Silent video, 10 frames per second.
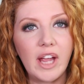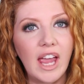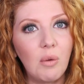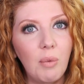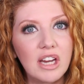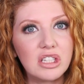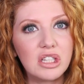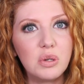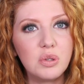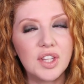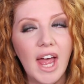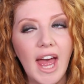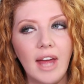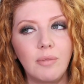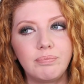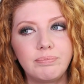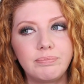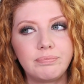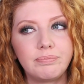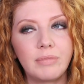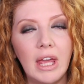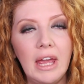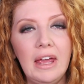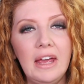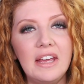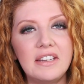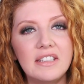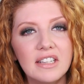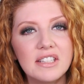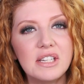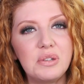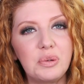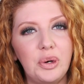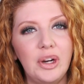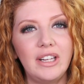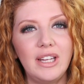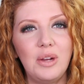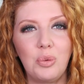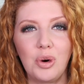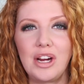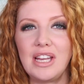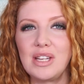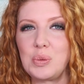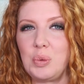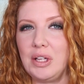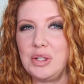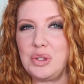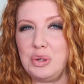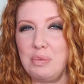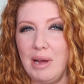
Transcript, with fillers: I can't wait to use that. Doesn't really work as well as you